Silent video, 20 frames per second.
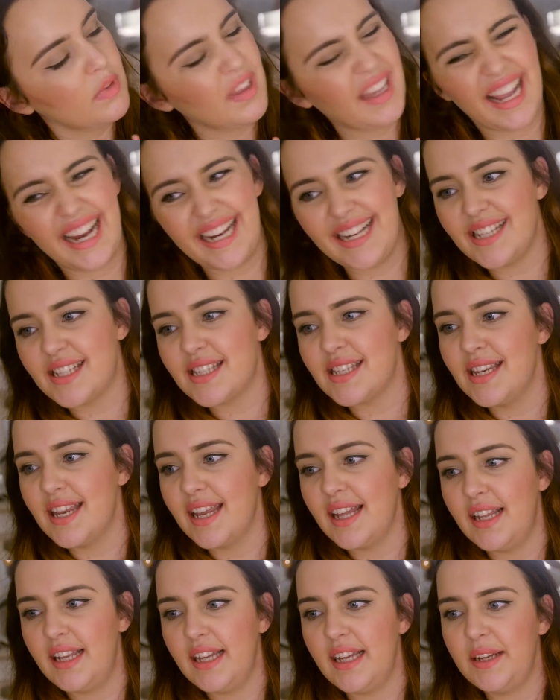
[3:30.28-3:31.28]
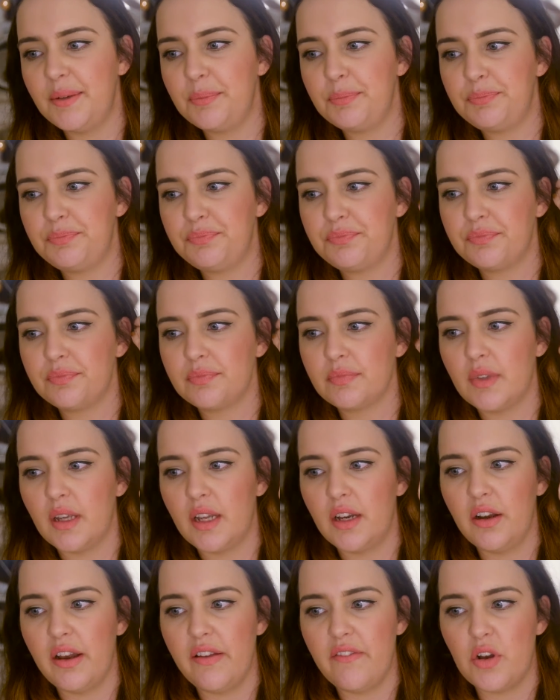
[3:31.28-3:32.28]
Like, it's nearly,
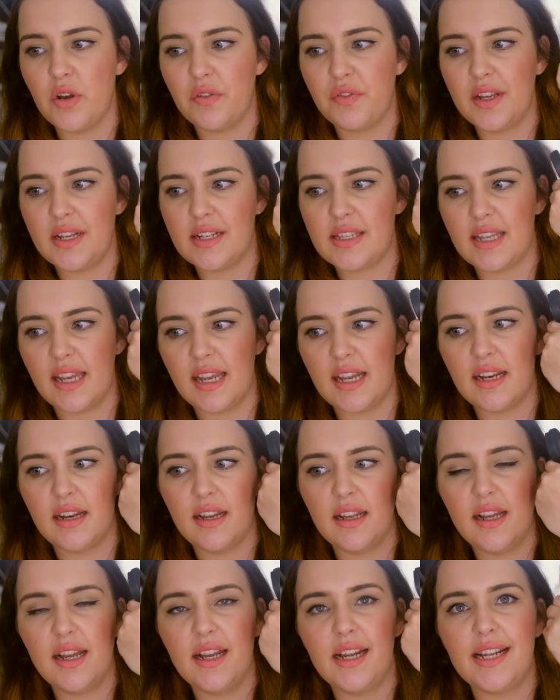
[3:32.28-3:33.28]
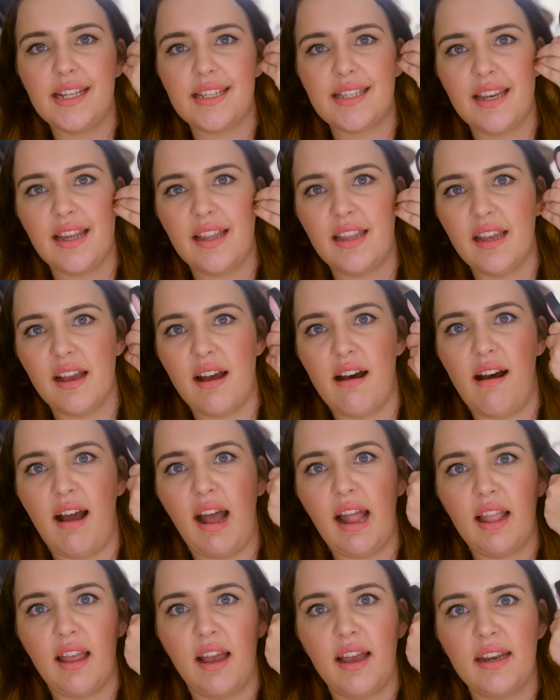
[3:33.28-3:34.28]
I don't even know if you can see it. It's nearly a
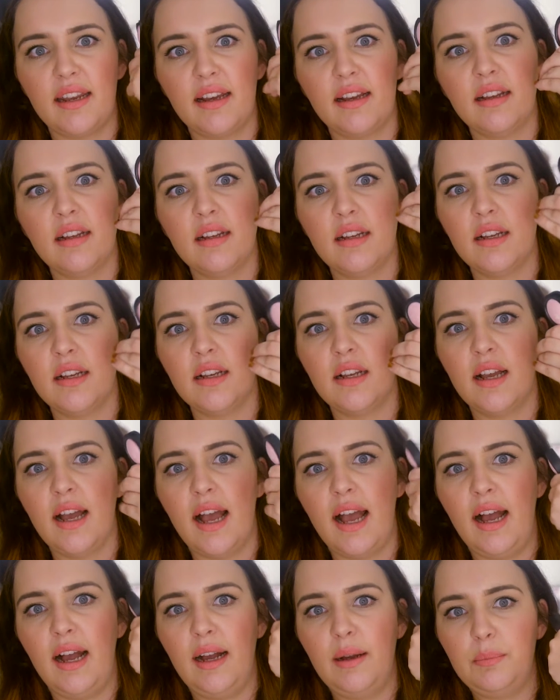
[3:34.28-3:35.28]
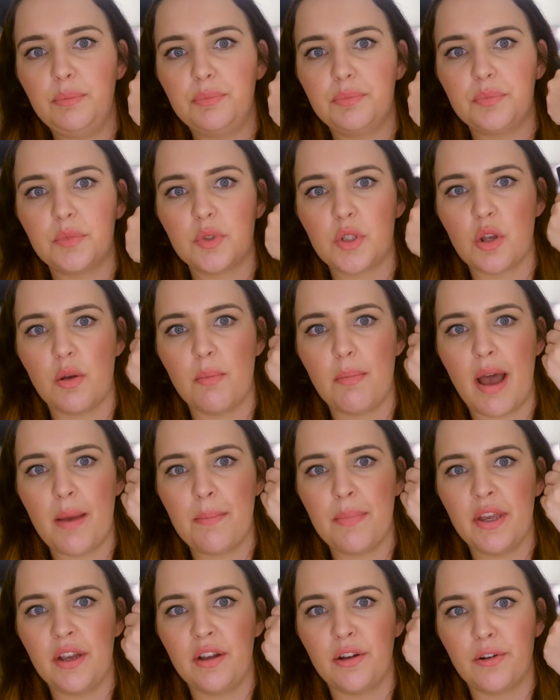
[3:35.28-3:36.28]
highlighter. So it might
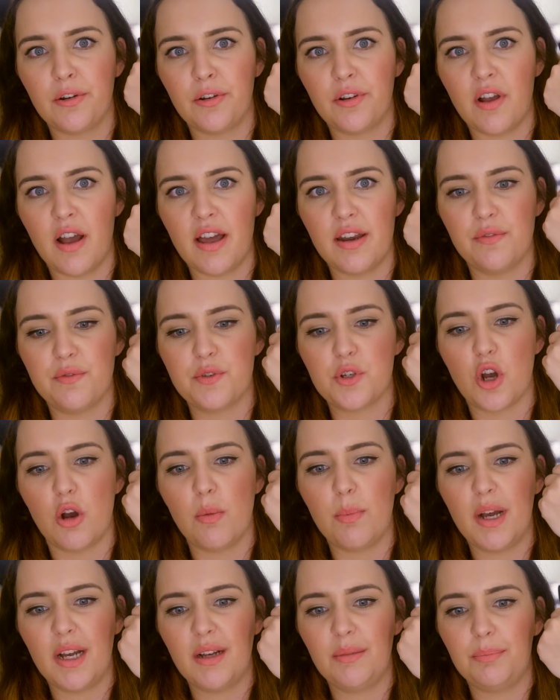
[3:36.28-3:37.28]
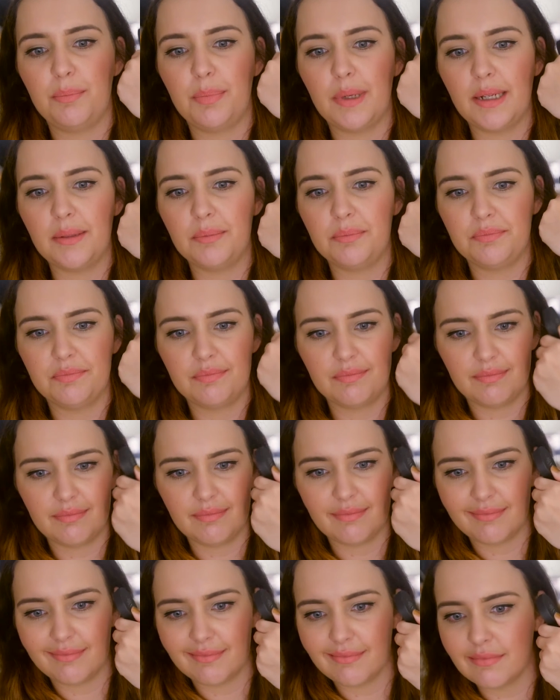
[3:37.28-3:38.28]
be a good kind of topper, but
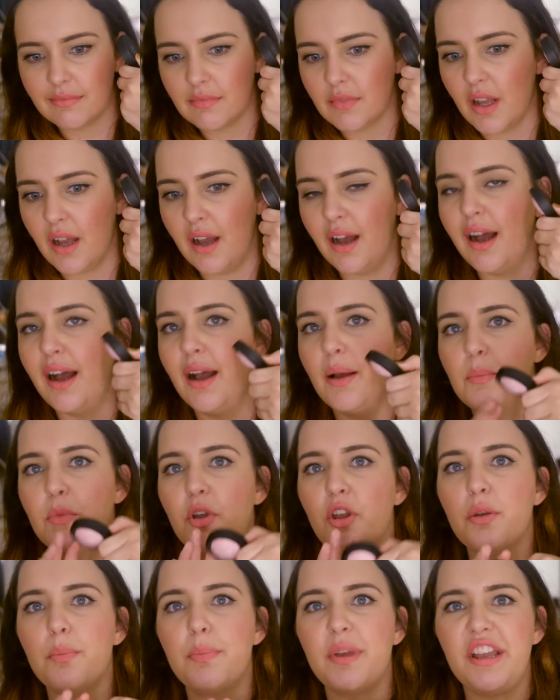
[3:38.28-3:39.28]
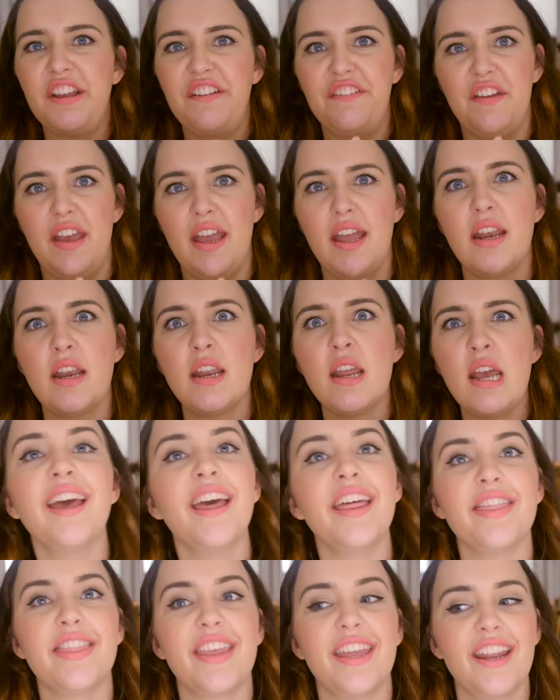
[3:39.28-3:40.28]
I'm not a big fan.
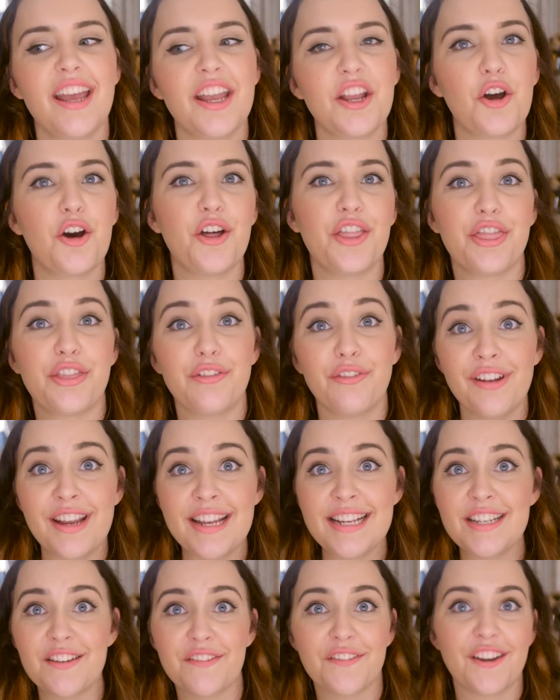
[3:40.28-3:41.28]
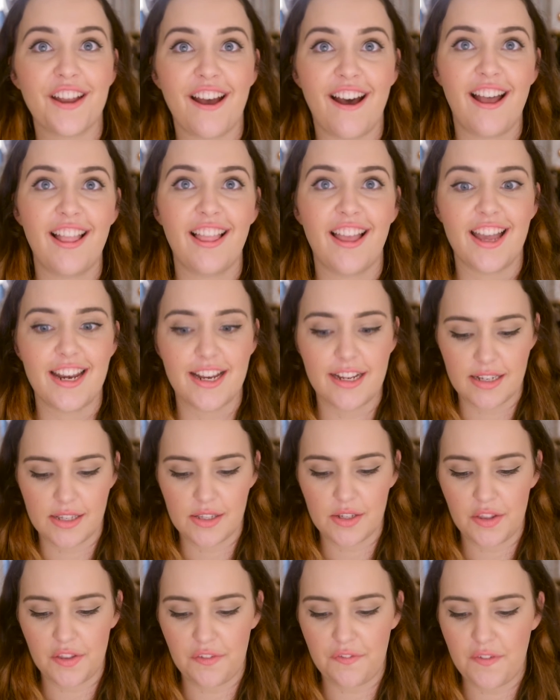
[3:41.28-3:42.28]
Then I got three different highlighters.
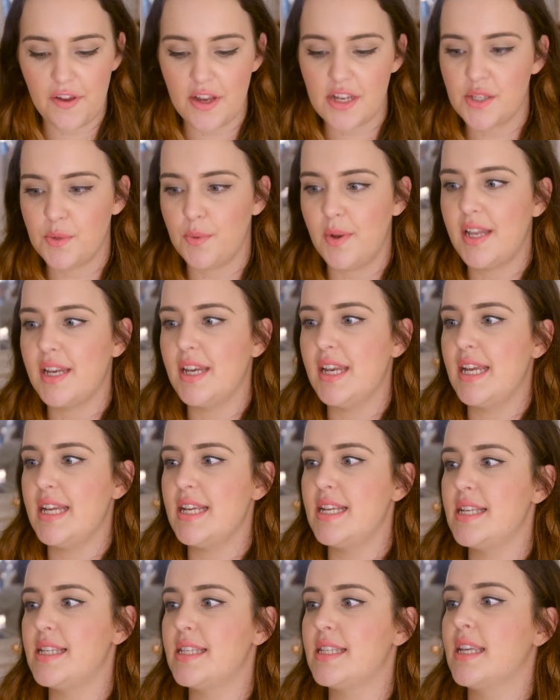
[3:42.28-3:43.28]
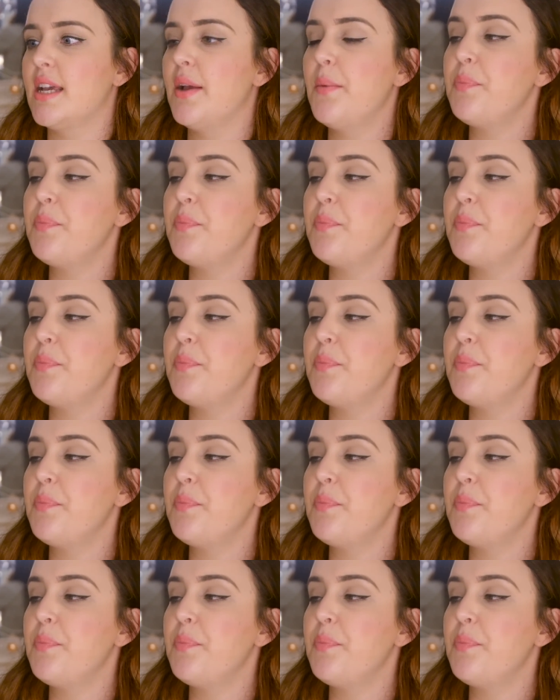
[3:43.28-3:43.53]
So the first one is